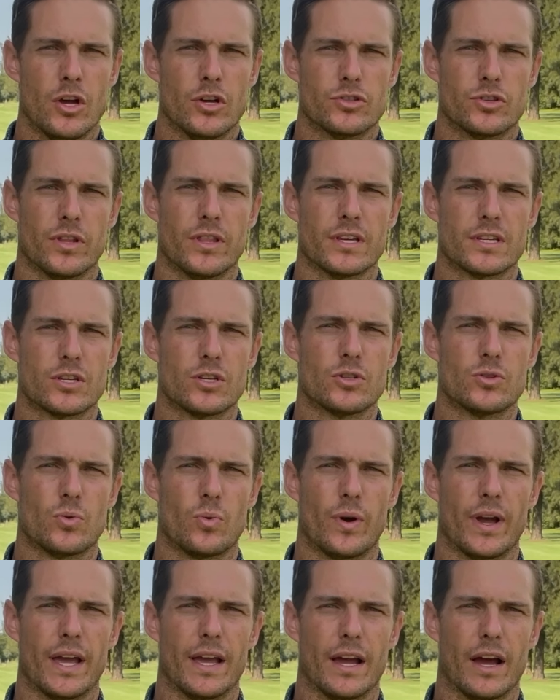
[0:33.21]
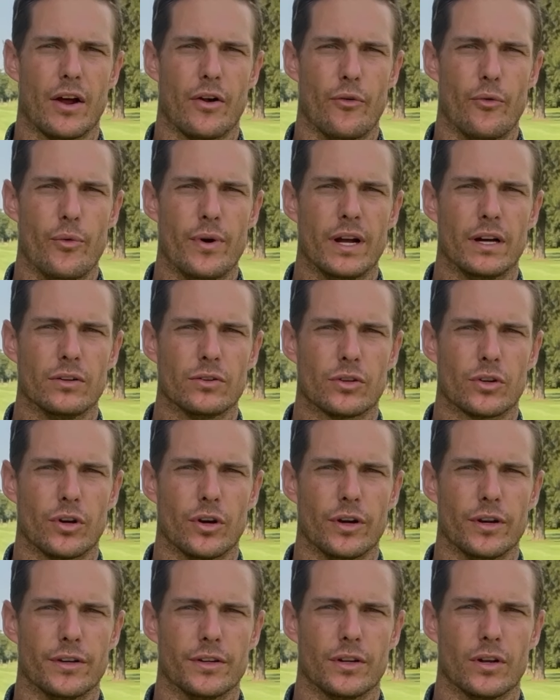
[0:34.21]
So this is where a real
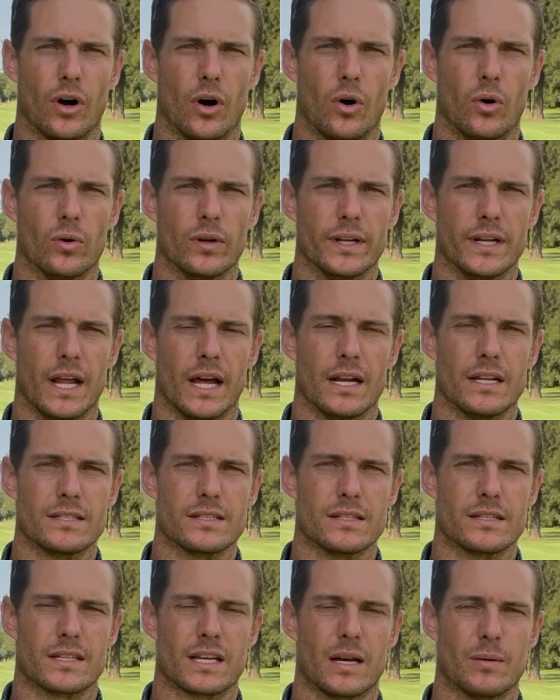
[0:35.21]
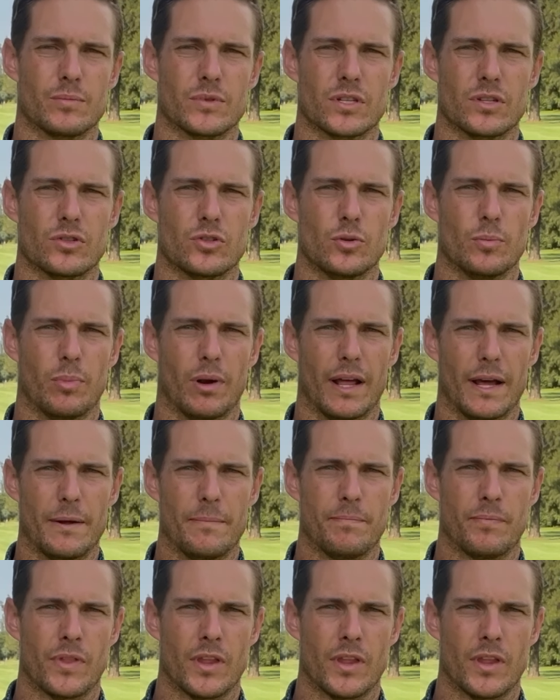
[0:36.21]
good hole analysis comes into play.